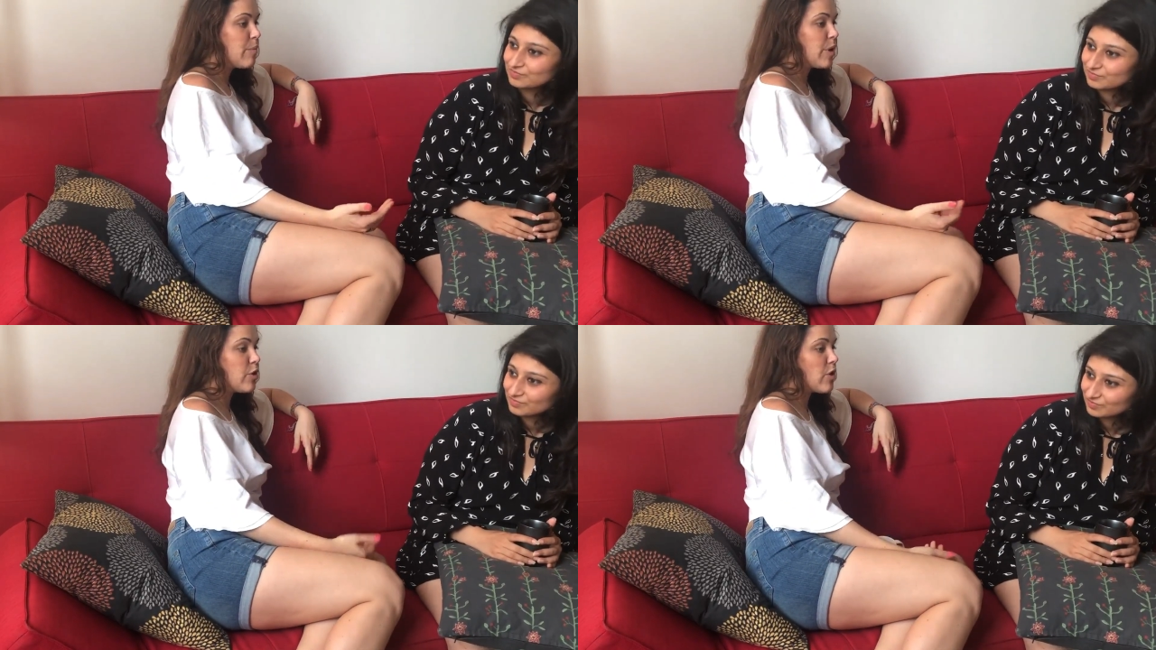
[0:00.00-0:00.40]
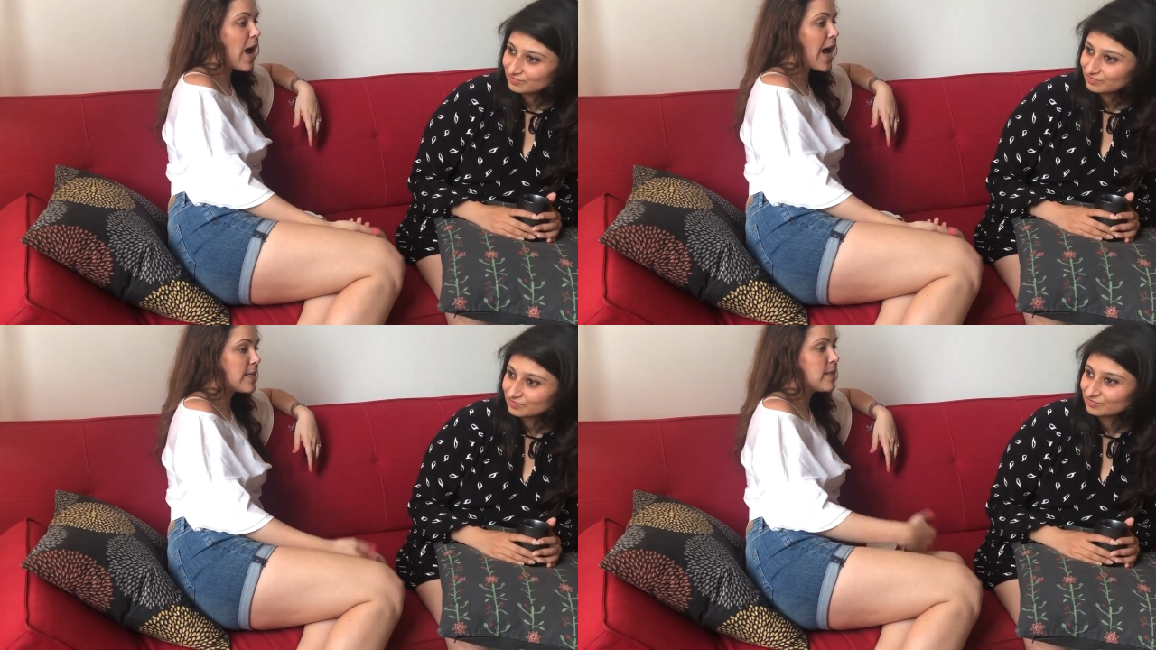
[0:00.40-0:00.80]
Speaker 1: but
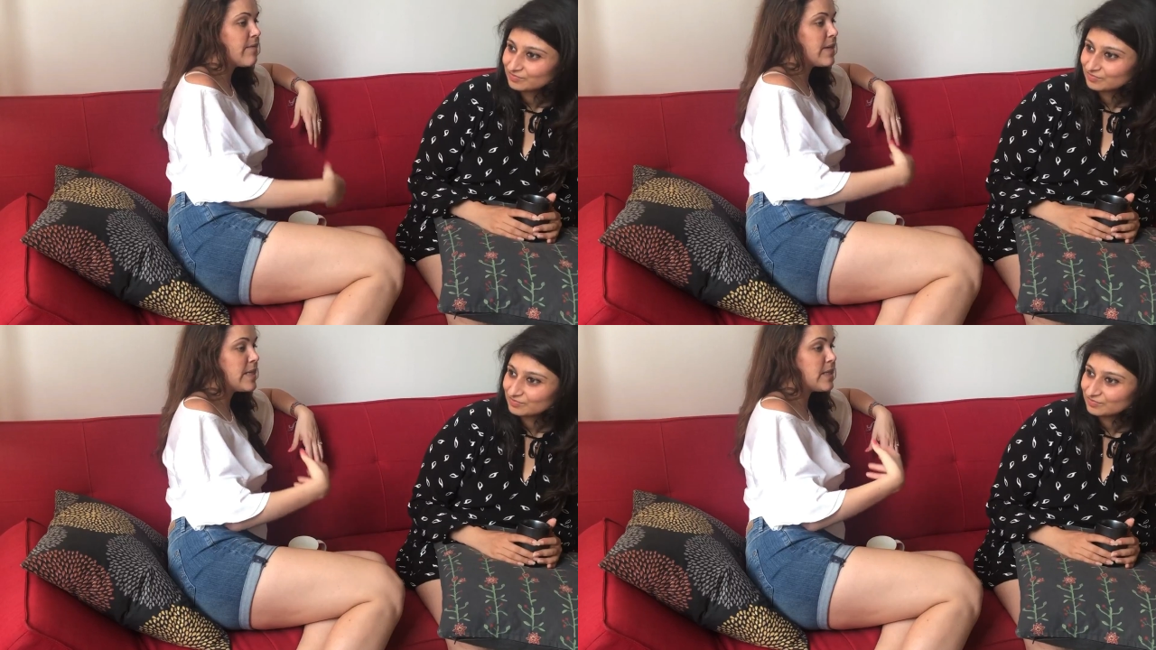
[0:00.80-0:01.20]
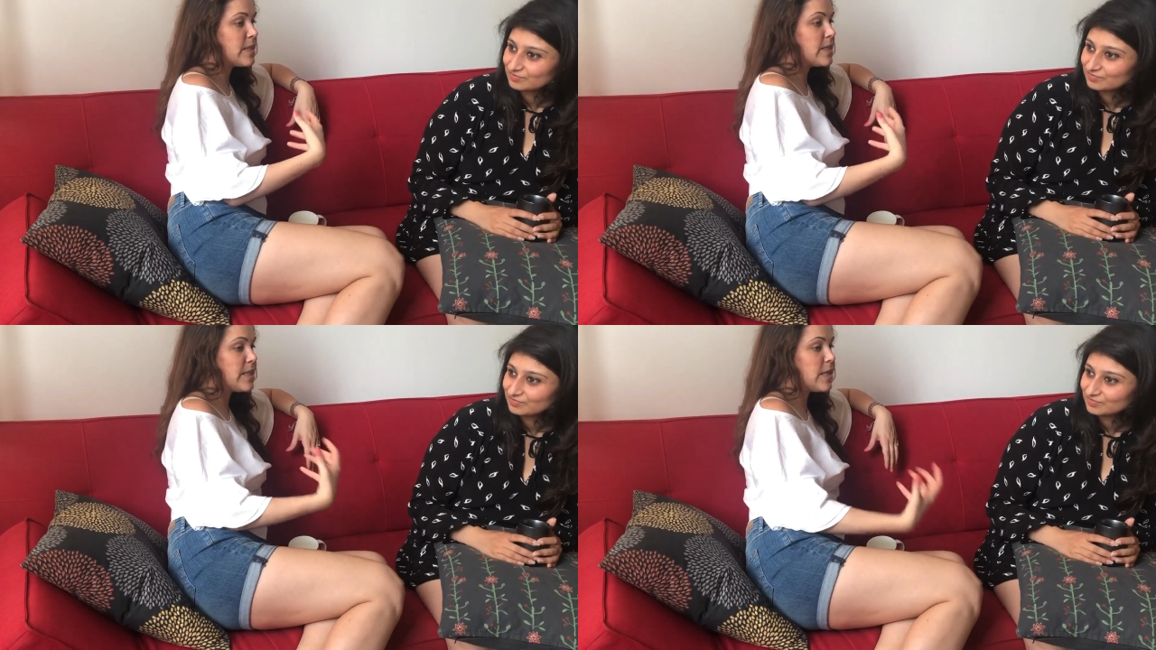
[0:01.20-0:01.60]
you're actively
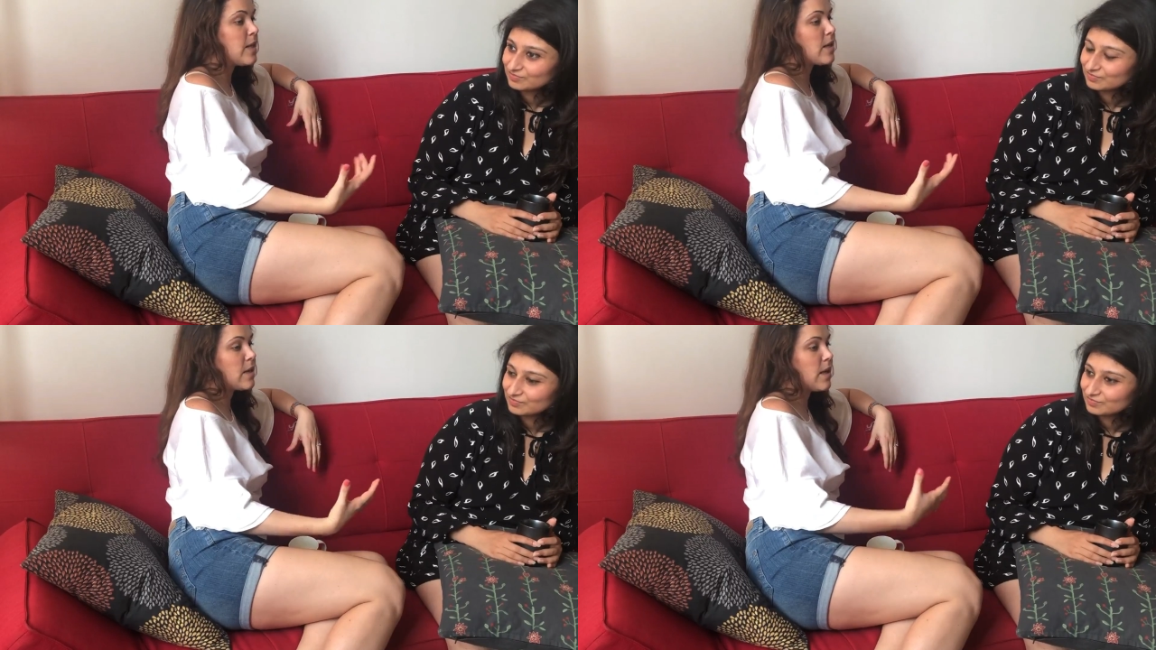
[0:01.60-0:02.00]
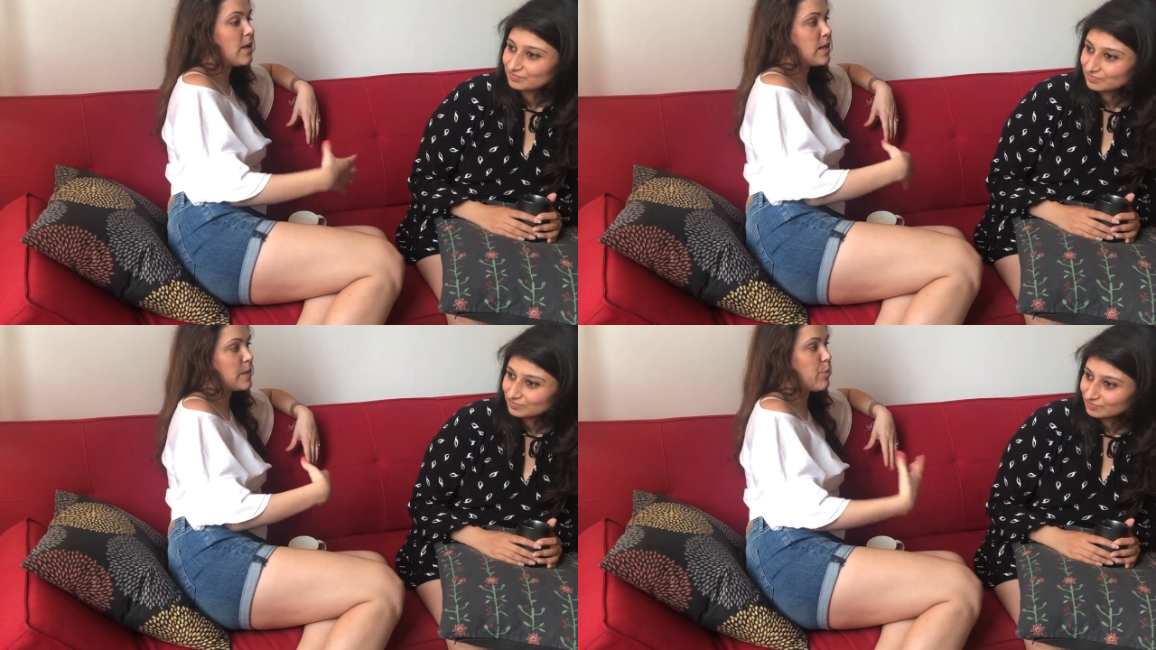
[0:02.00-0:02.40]
seeking
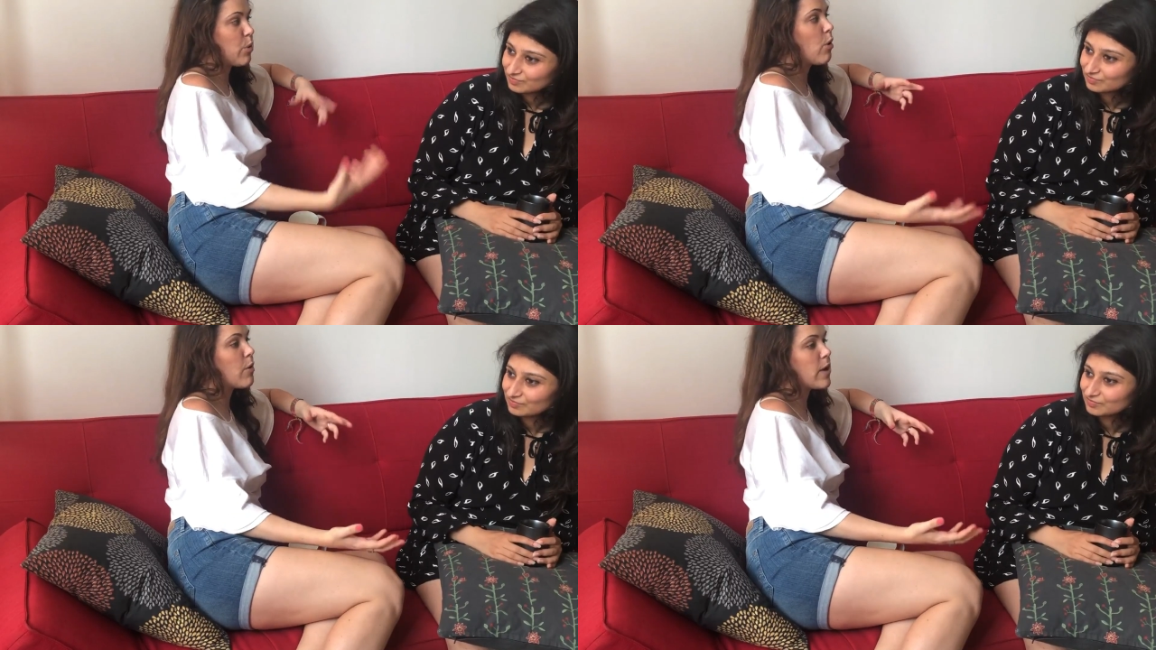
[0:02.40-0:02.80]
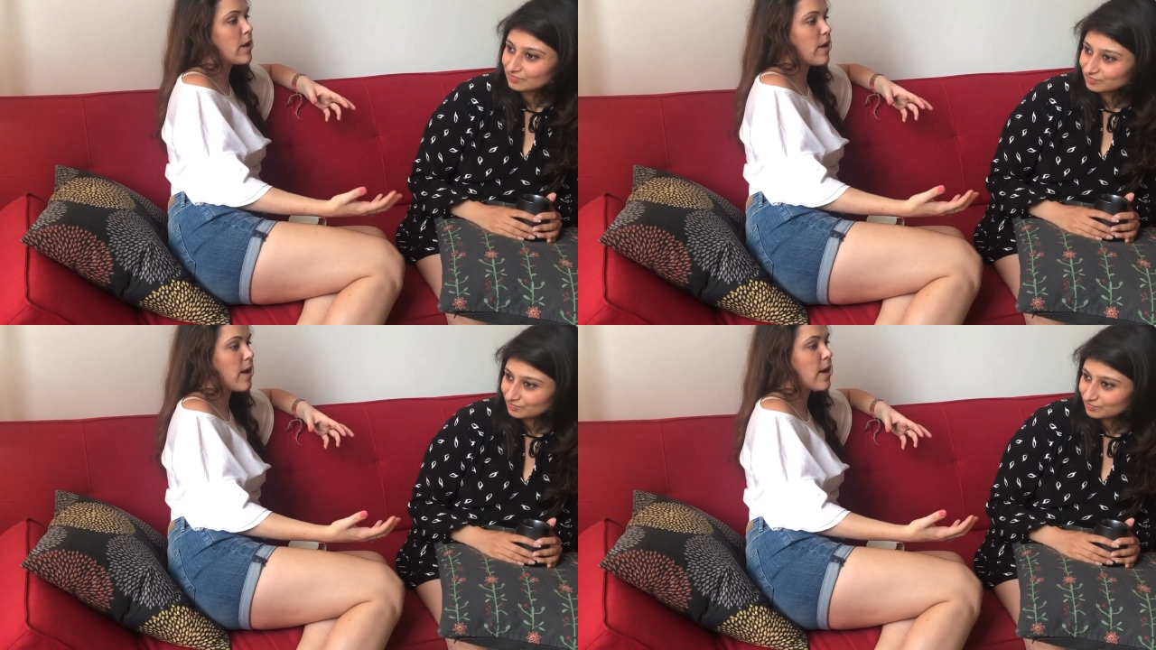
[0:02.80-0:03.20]
and
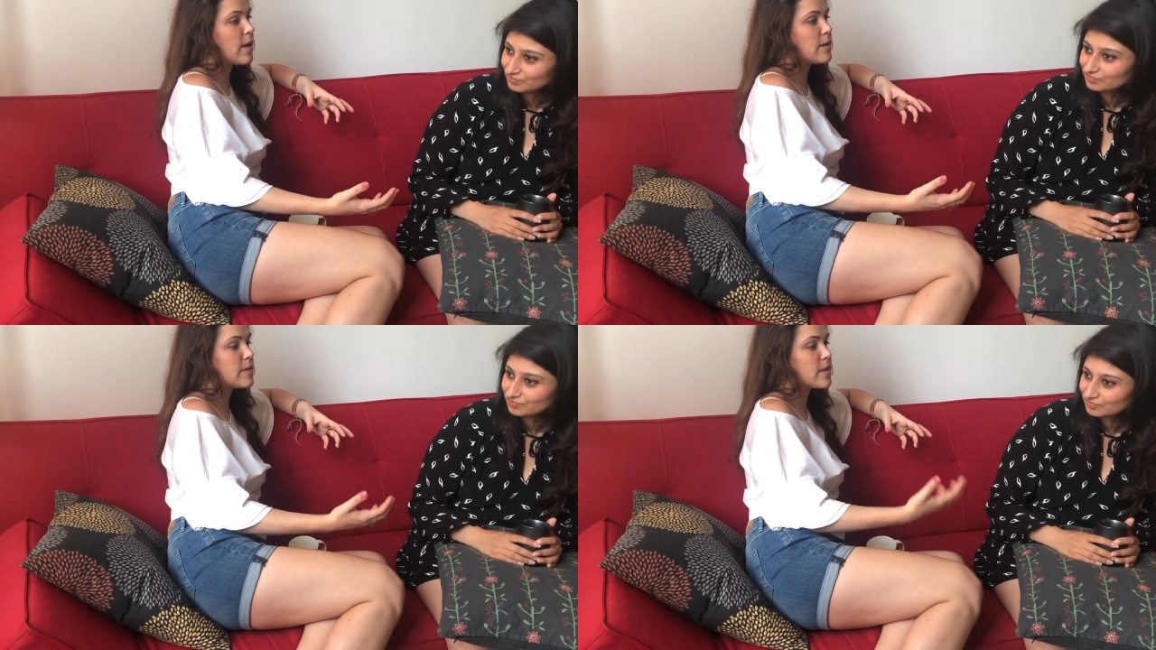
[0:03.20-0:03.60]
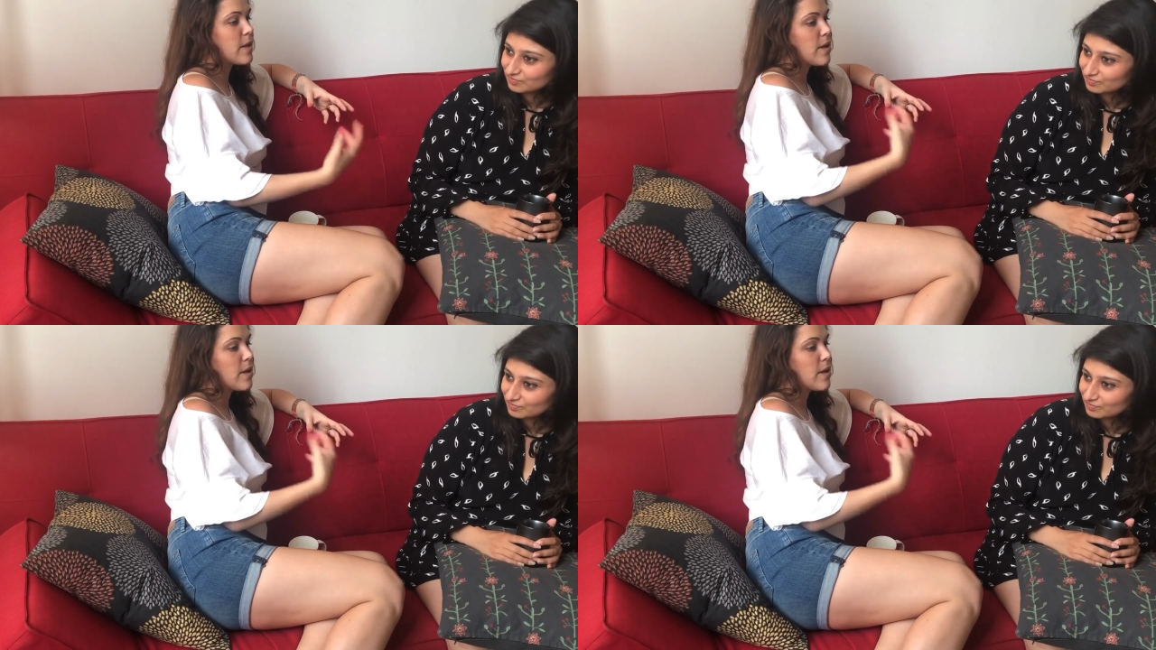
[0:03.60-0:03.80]
exploring and